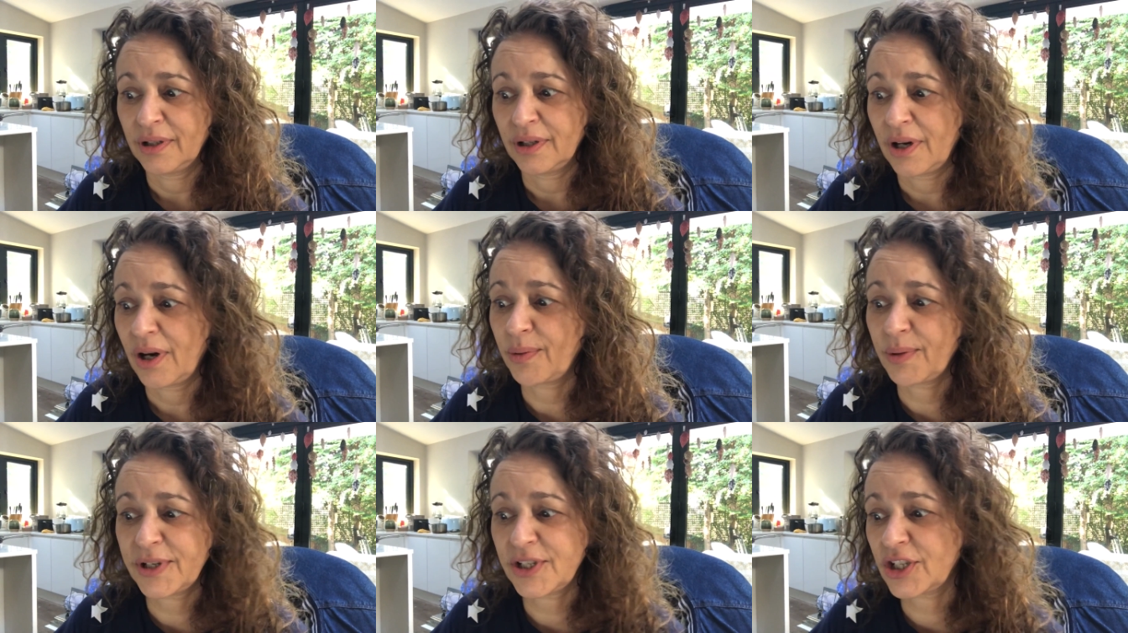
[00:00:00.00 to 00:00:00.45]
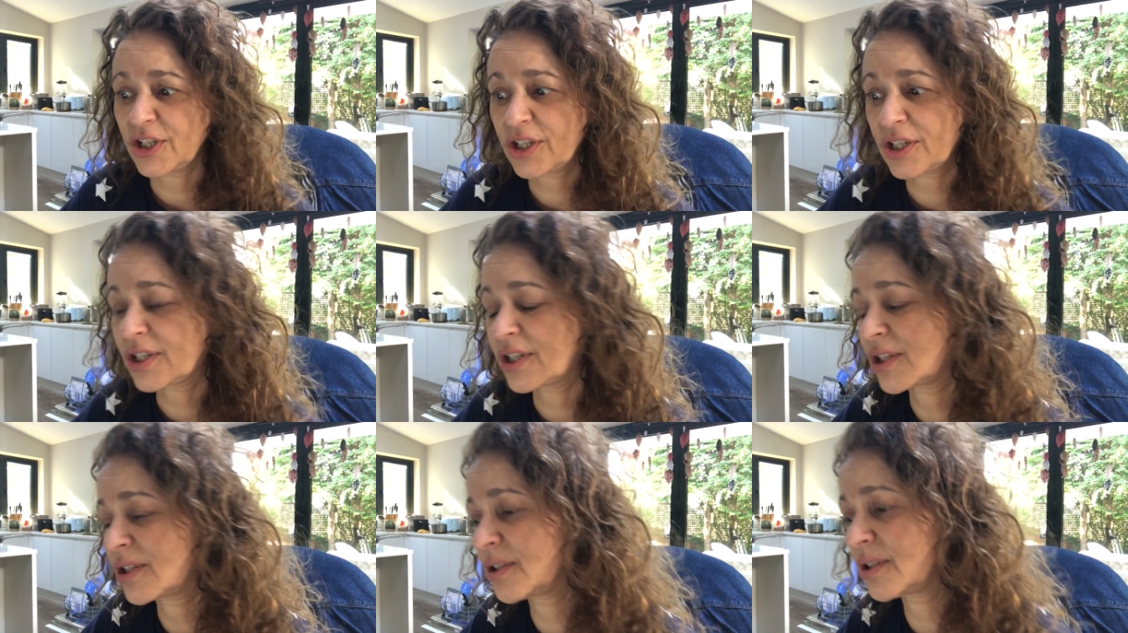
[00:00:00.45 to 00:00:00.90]
Are oh, we
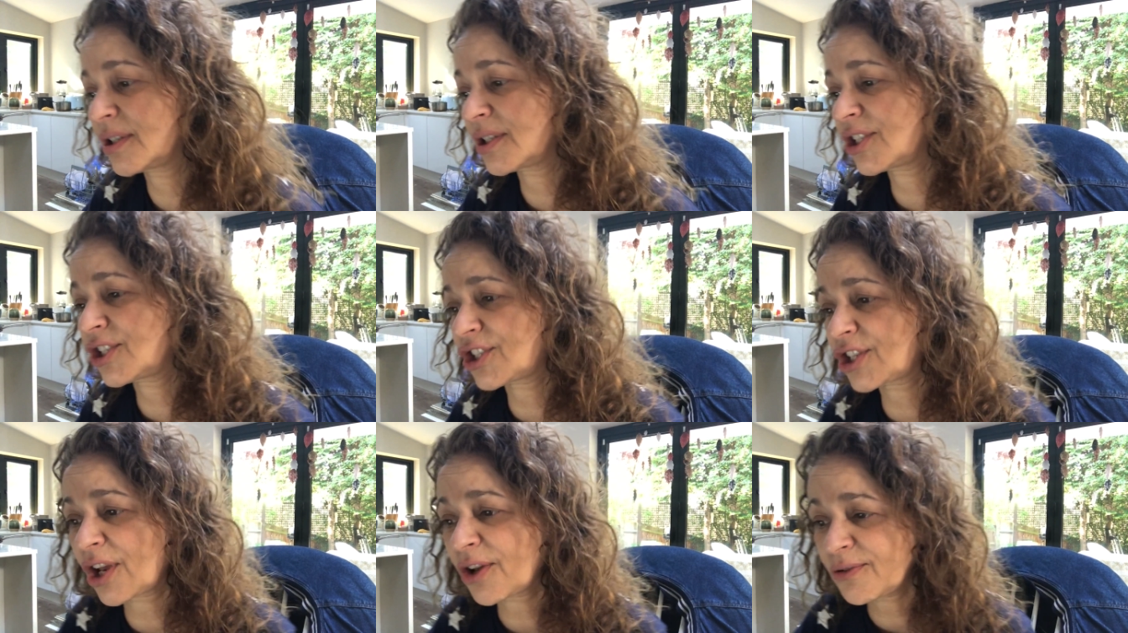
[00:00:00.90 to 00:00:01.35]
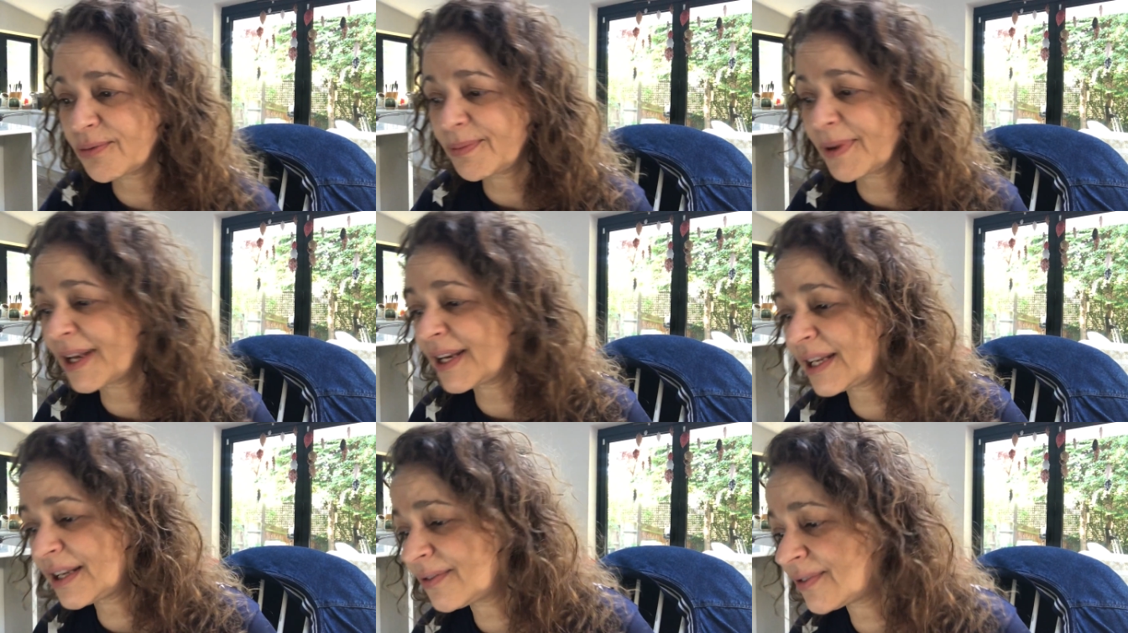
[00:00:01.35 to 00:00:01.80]
just so
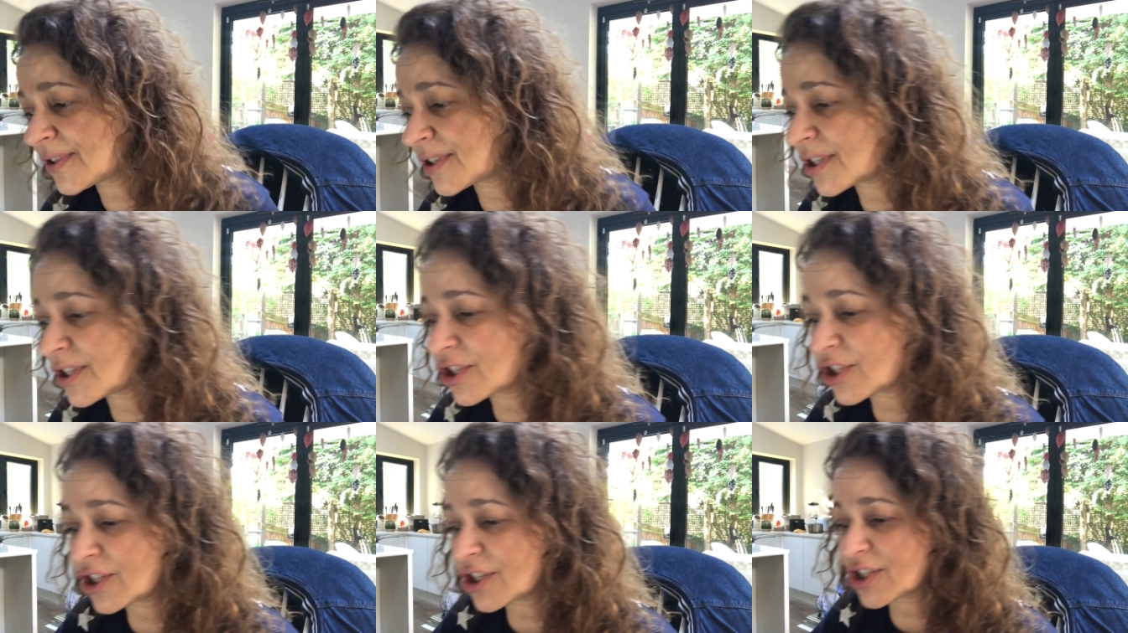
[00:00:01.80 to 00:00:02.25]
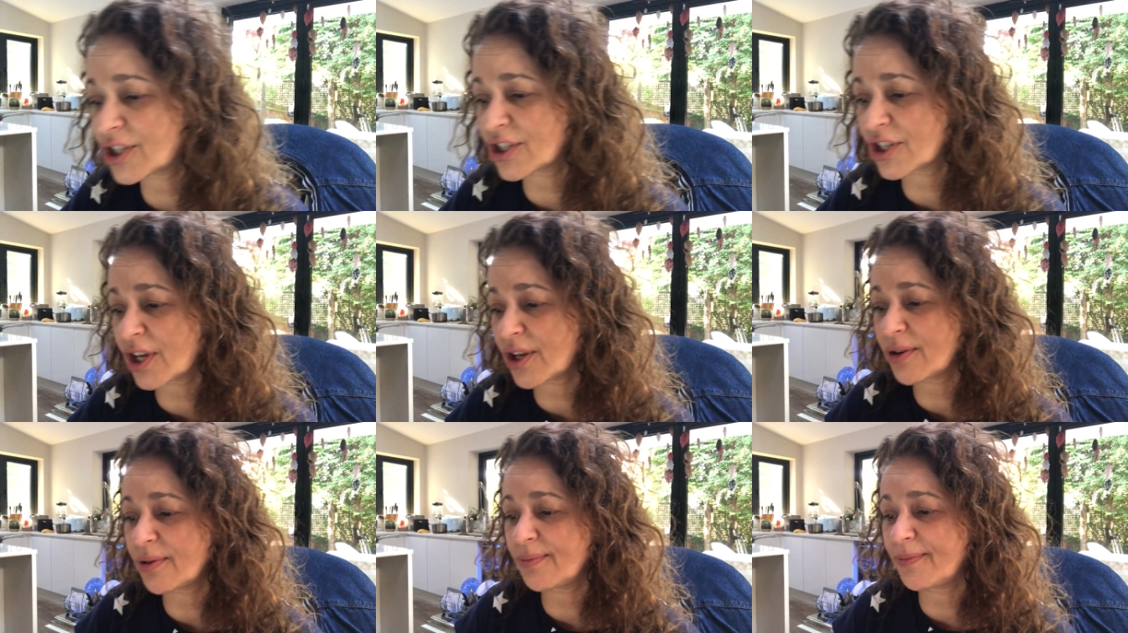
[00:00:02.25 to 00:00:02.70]
many of us are just
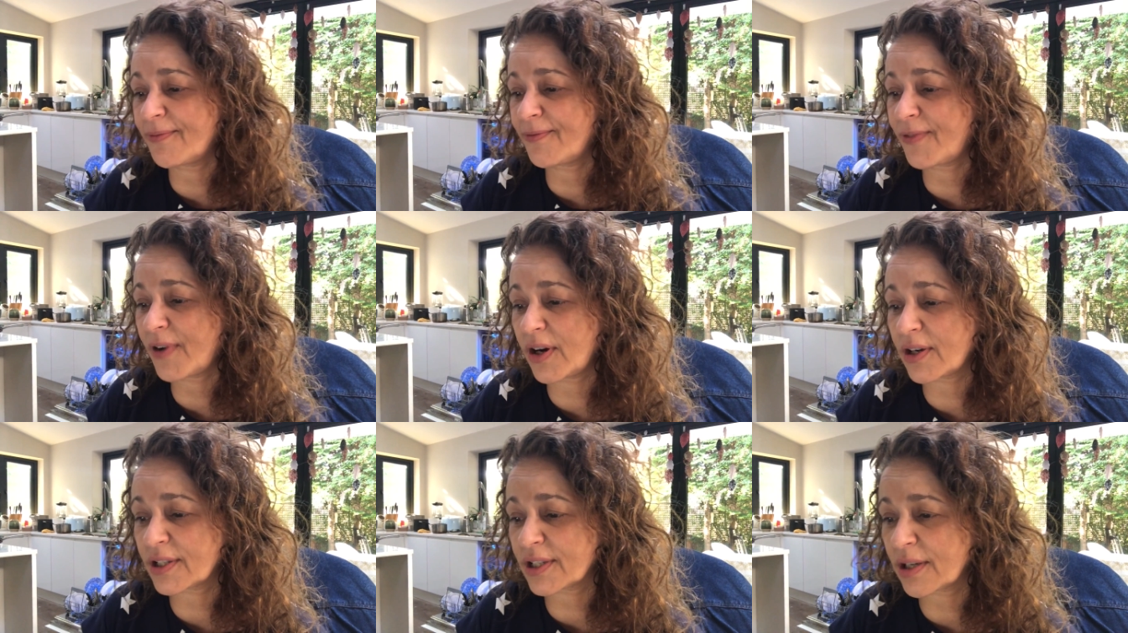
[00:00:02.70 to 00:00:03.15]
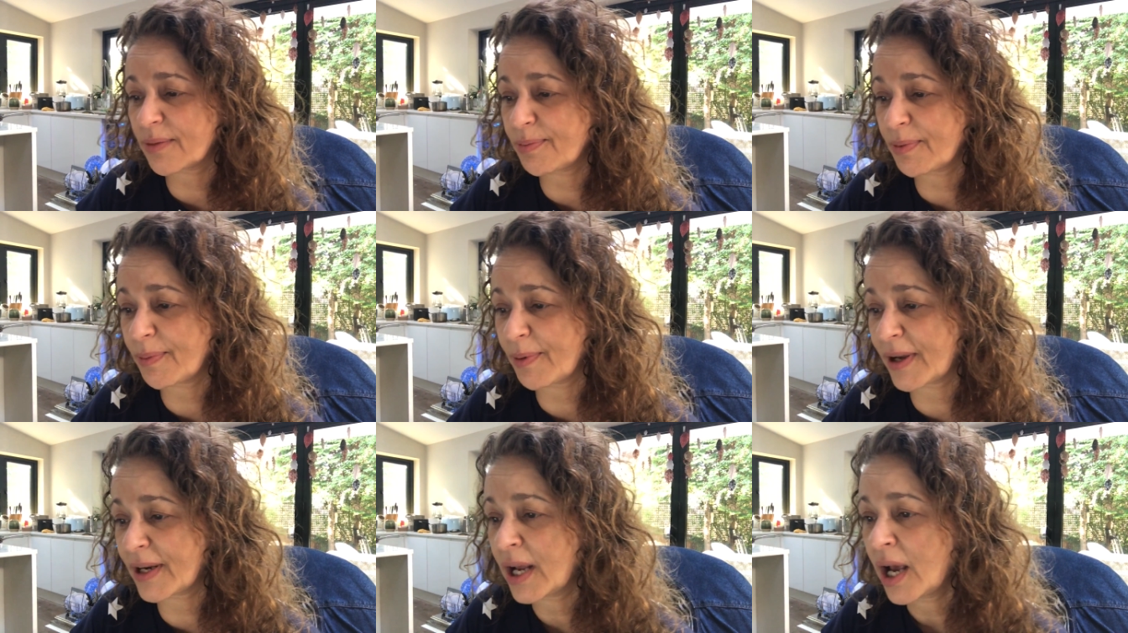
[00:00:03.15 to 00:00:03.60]
so fucked up
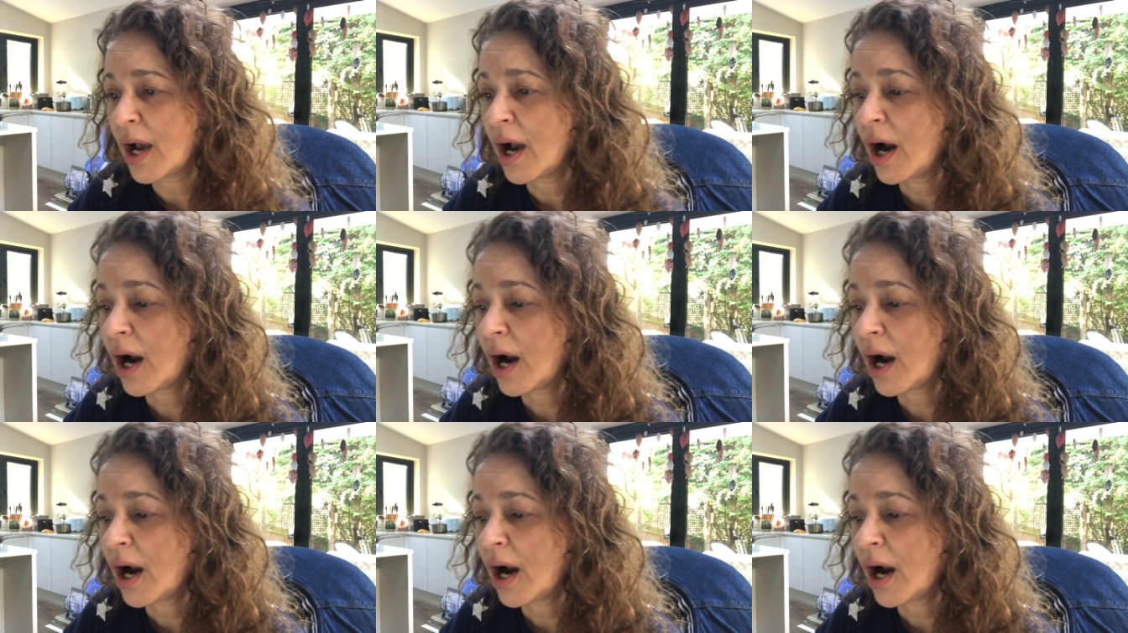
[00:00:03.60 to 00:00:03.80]
about? It.